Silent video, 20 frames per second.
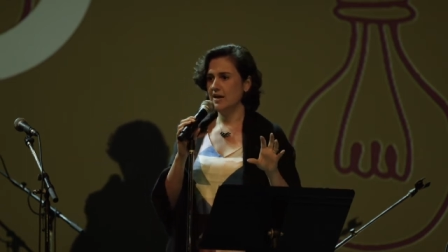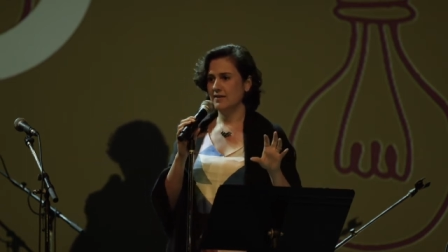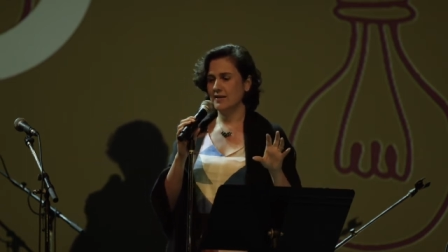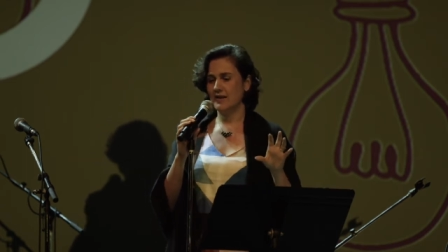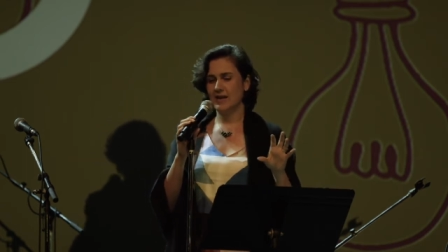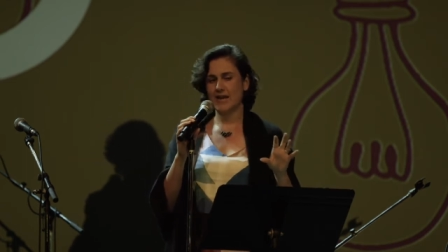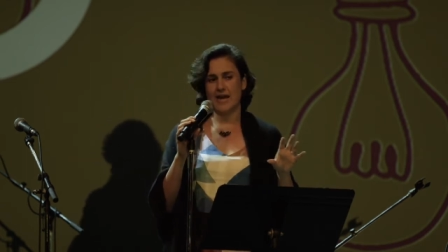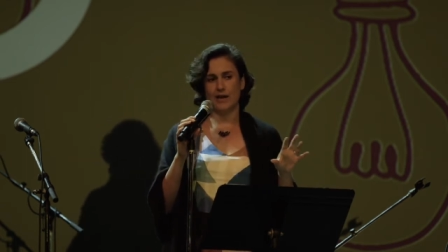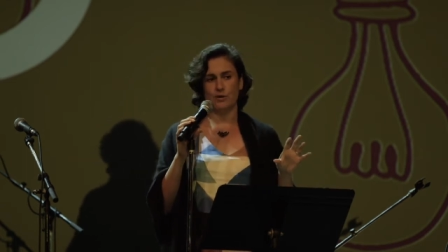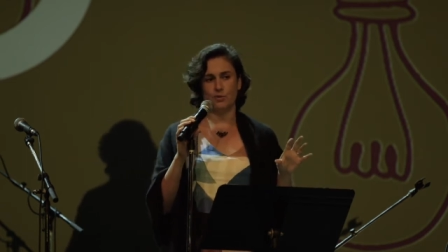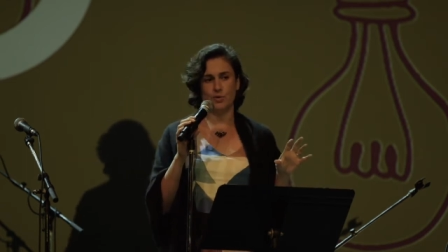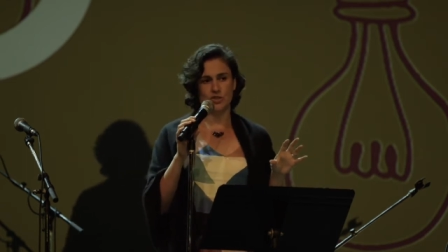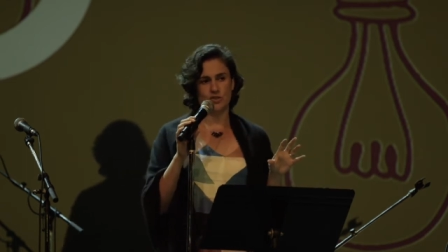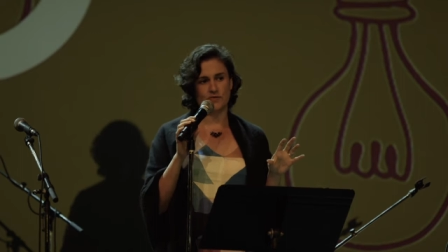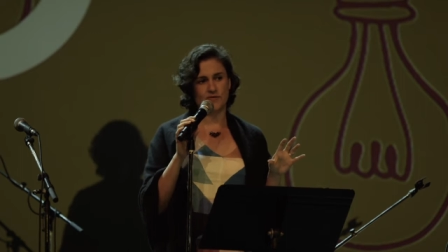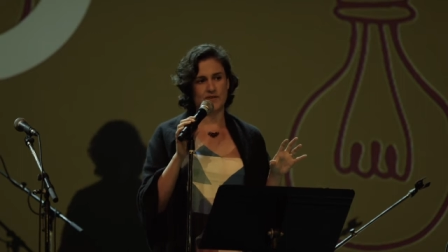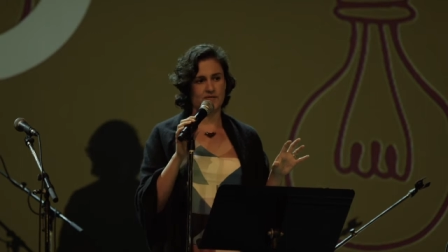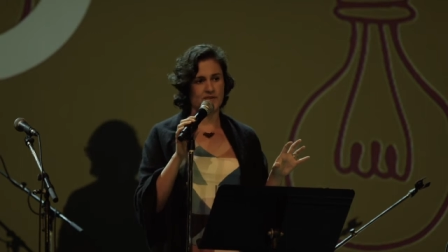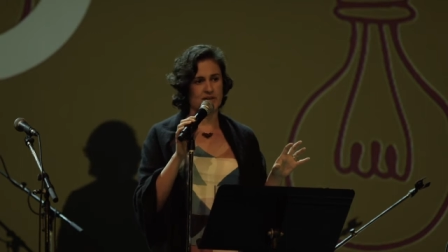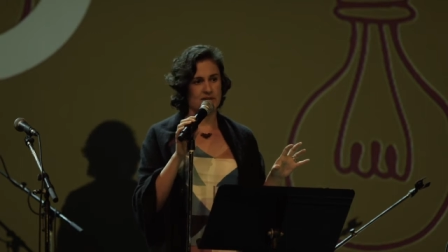the language
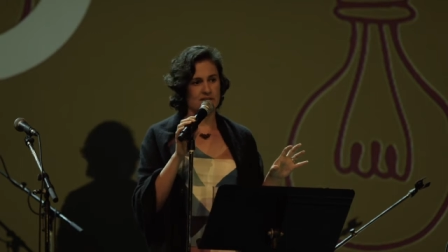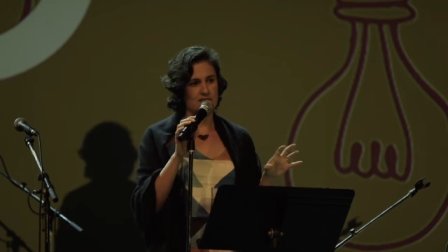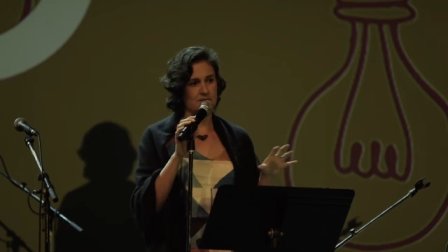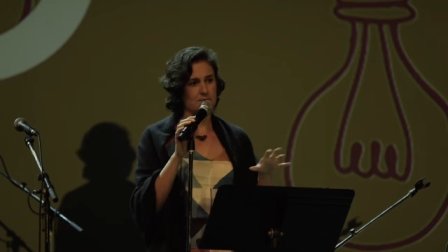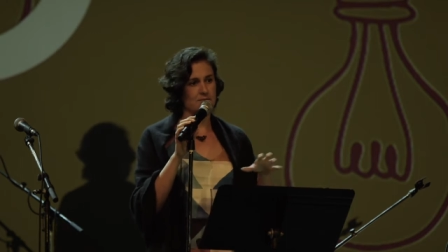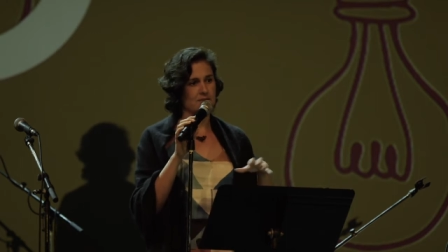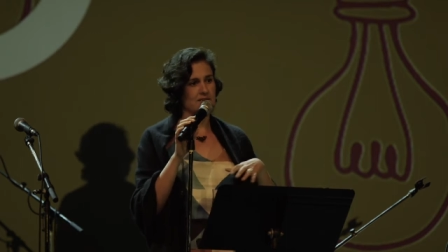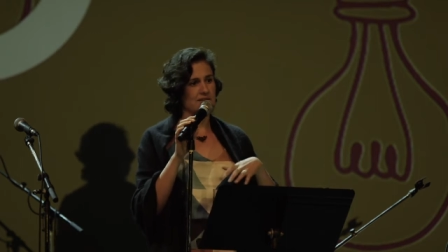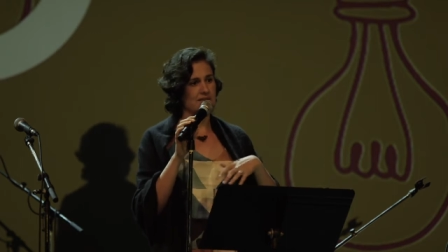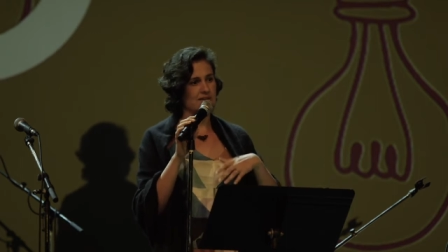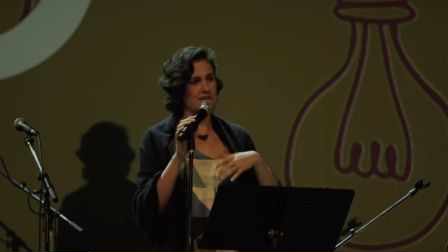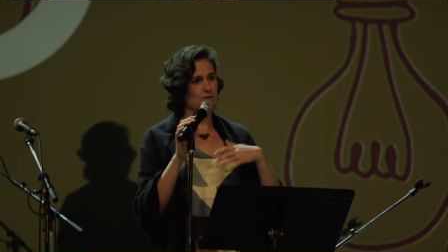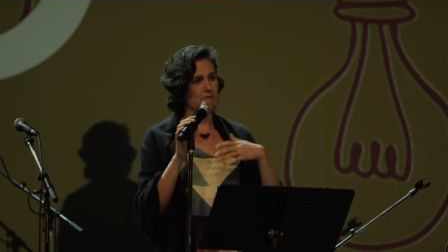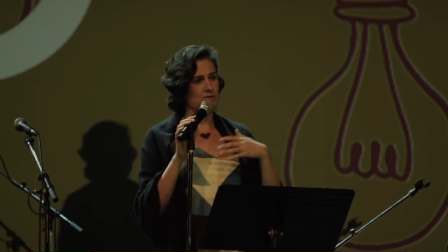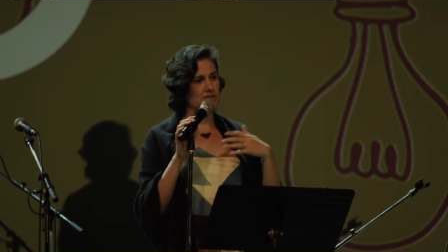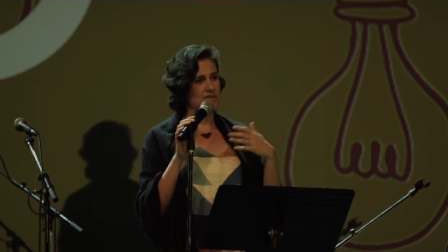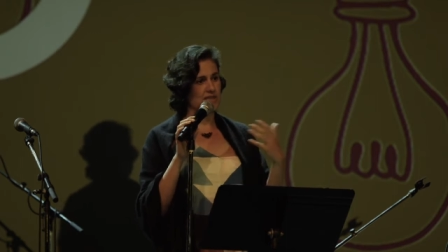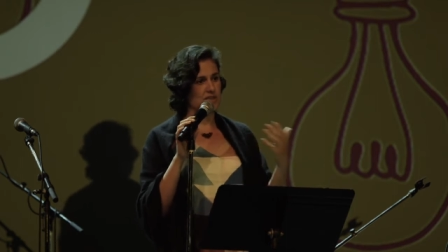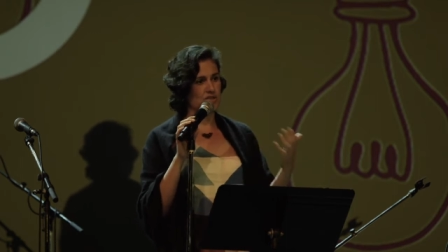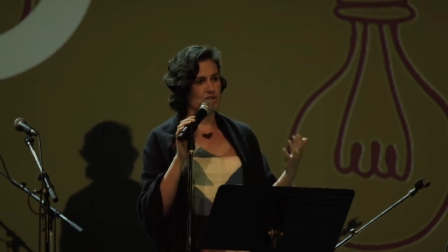of advancement and they were
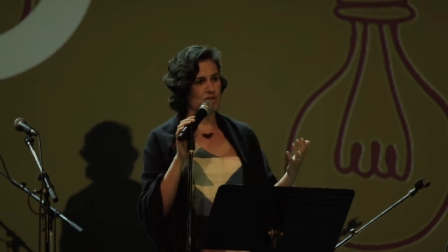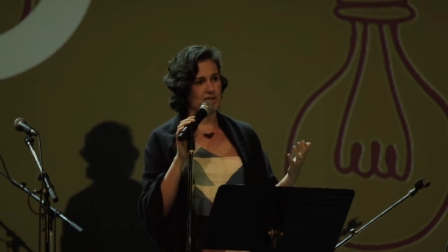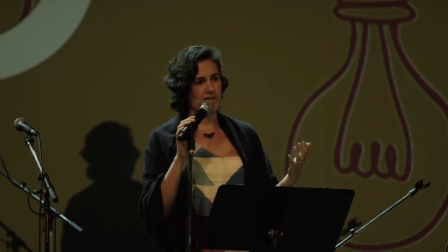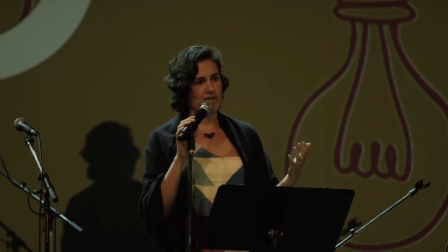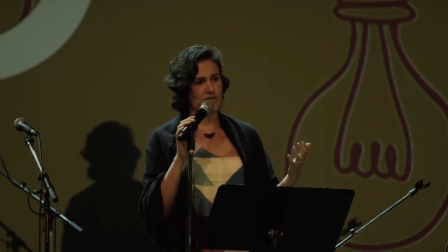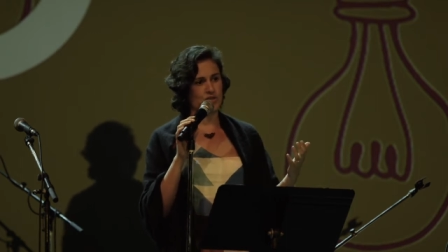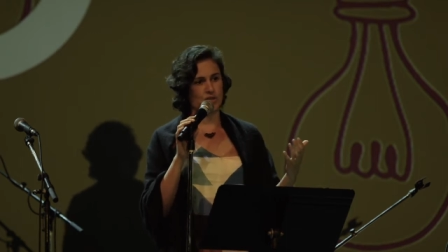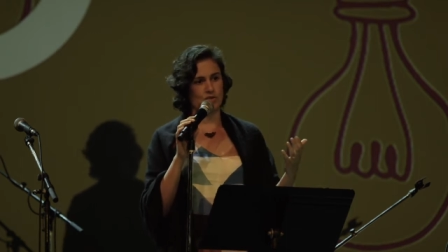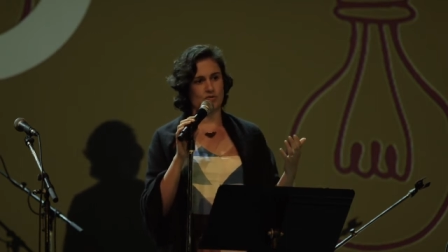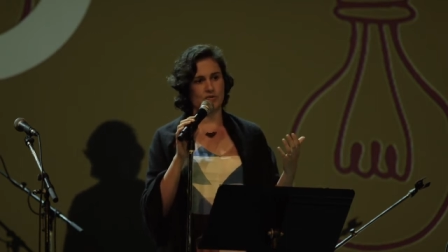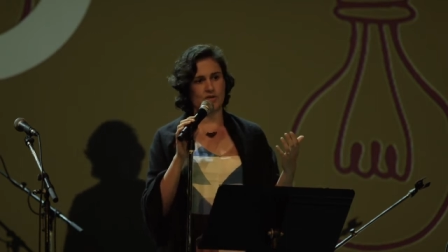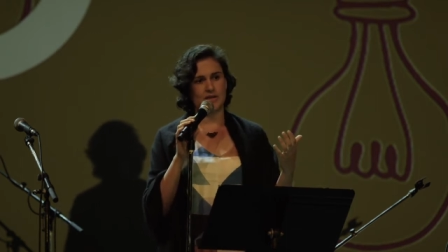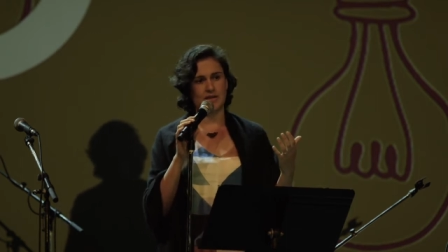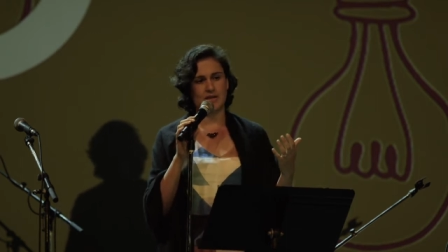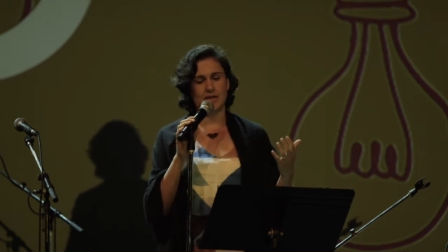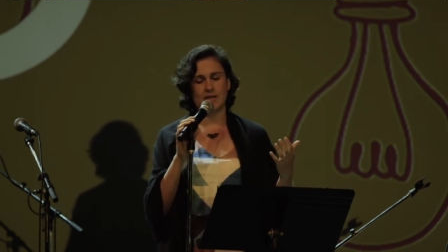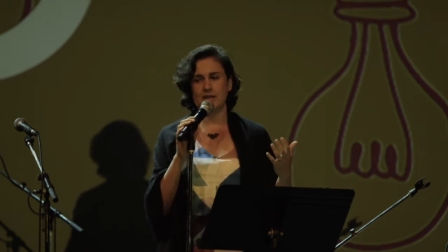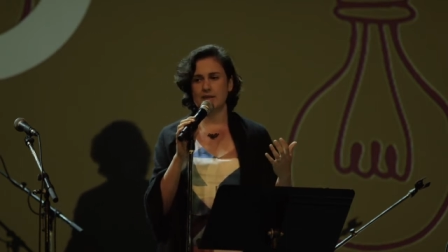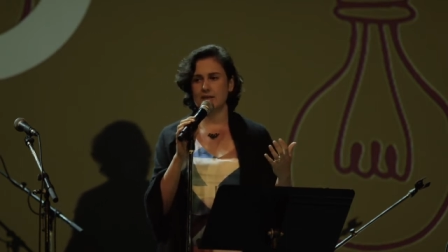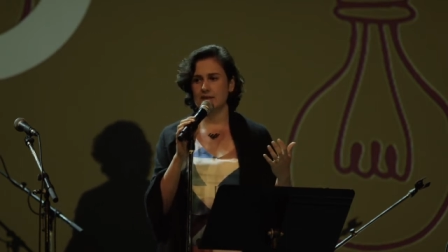teaching their children
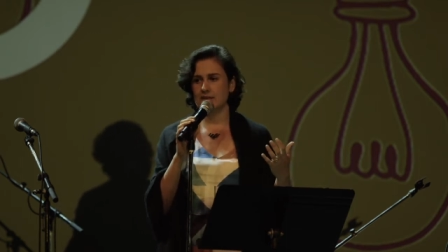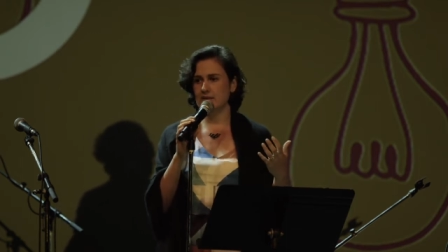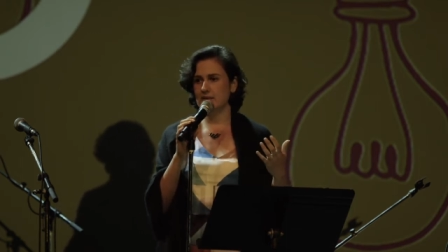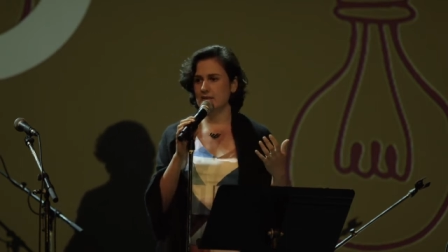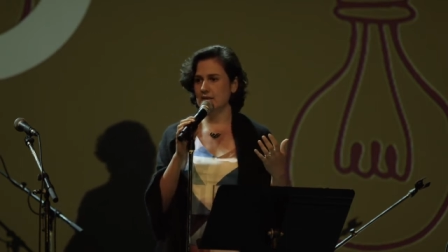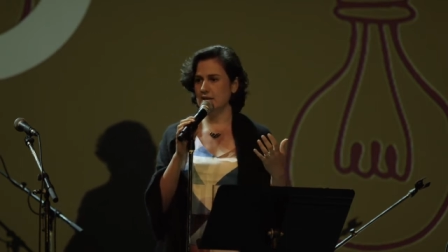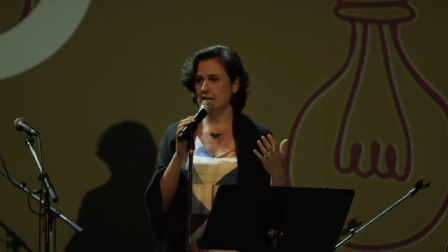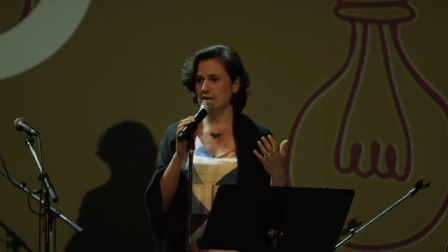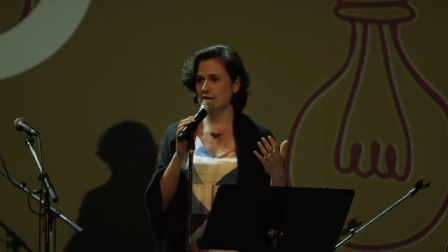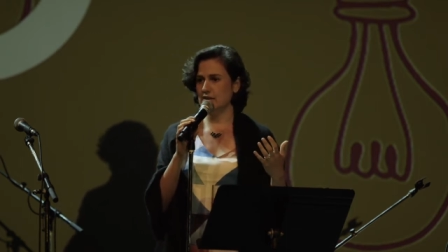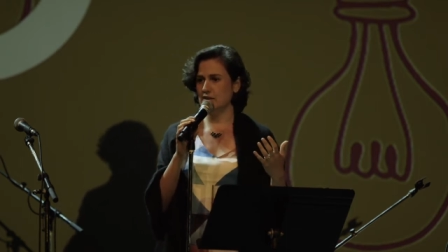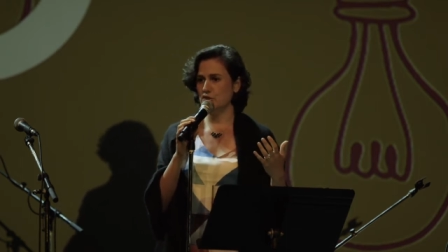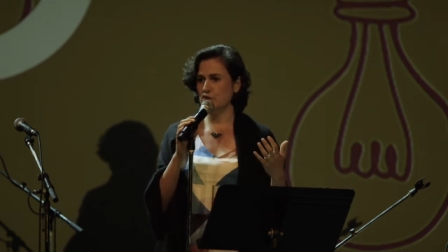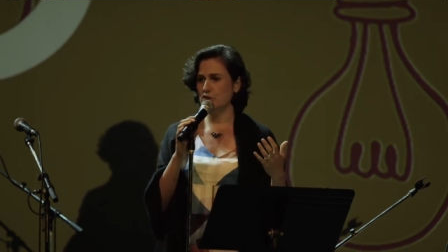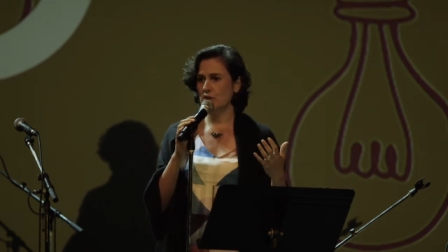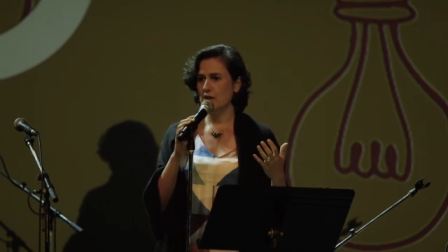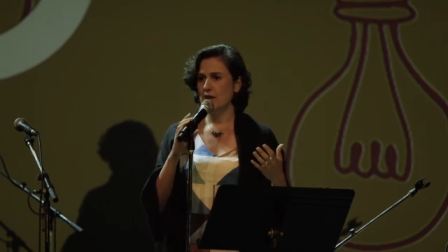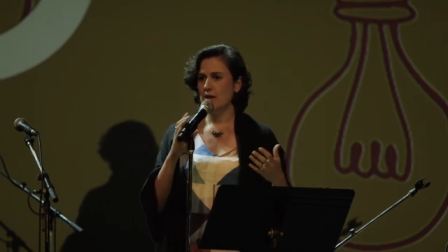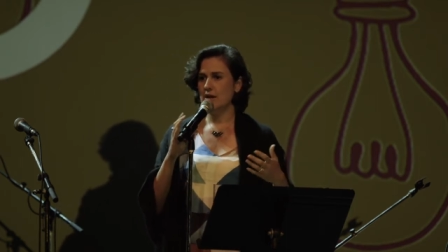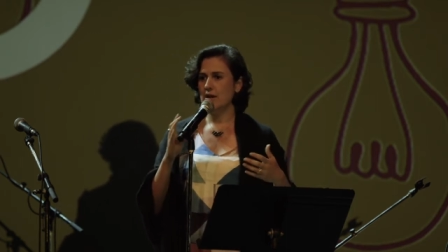in English.